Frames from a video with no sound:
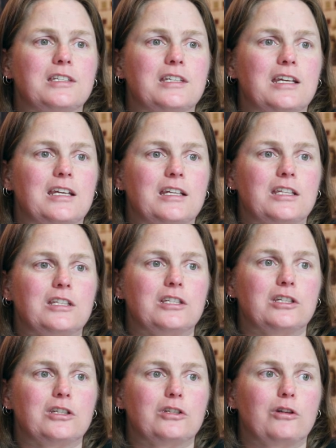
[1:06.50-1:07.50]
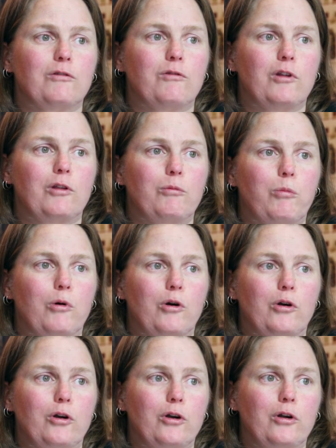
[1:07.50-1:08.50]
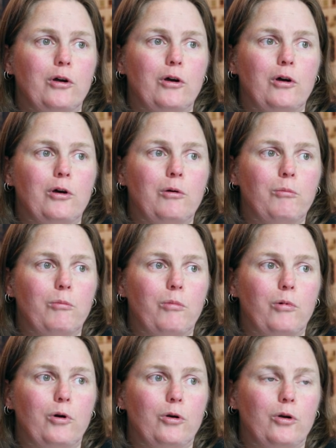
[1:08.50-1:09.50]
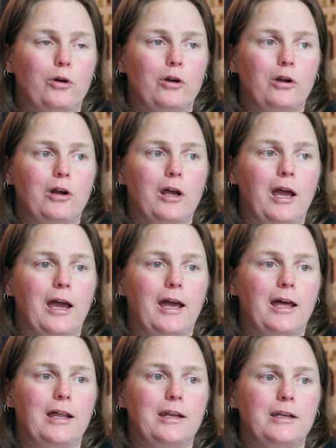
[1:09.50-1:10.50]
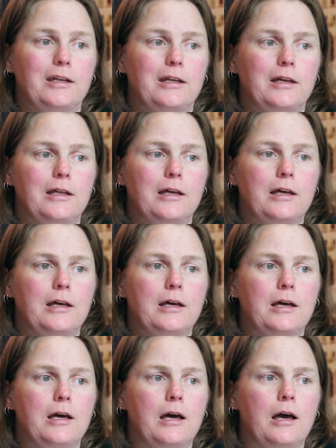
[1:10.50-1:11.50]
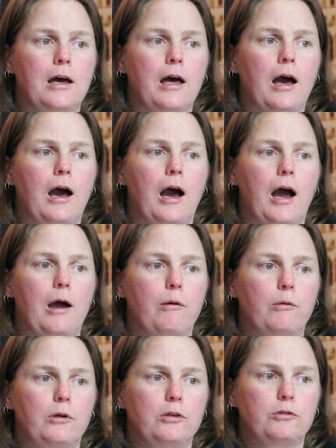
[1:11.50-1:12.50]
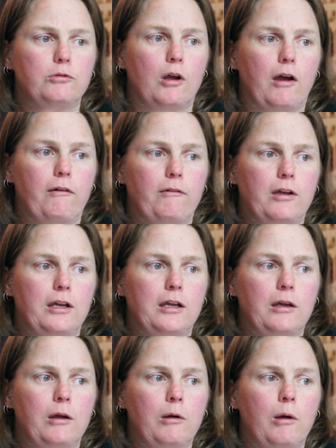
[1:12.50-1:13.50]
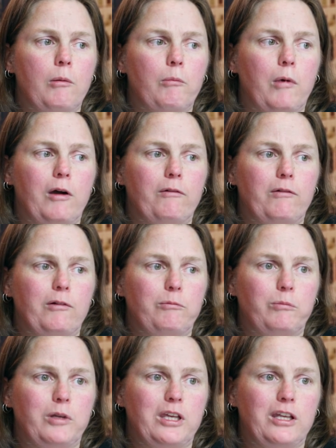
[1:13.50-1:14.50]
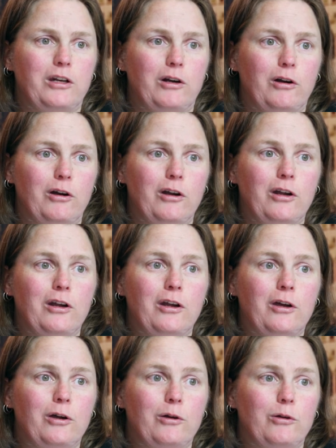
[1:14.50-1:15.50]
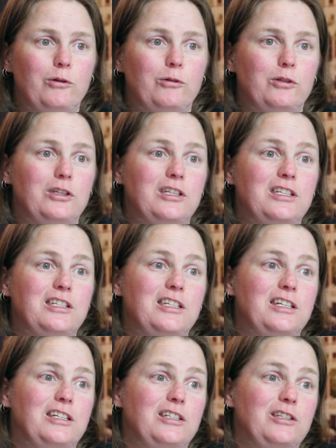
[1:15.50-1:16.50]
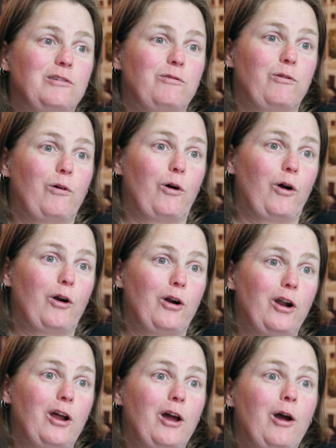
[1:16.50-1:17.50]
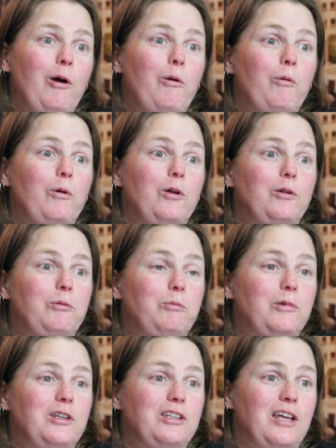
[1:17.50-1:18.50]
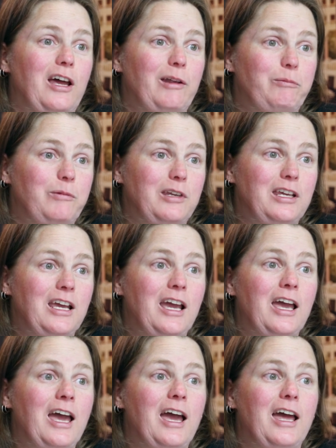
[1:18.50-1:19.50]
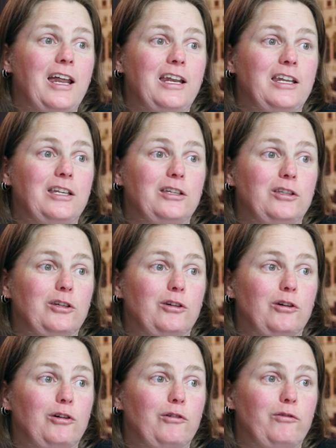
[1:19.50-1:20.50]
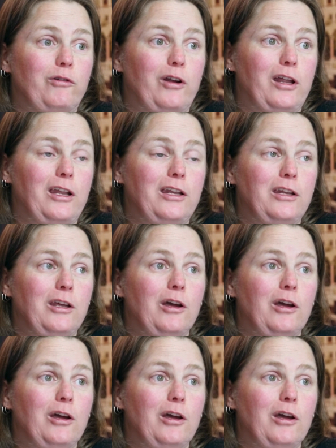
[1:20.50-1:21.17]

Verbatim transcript: States just over the border, and I was driving. My friend Peter, who's six four, was beside me, and his girlfriend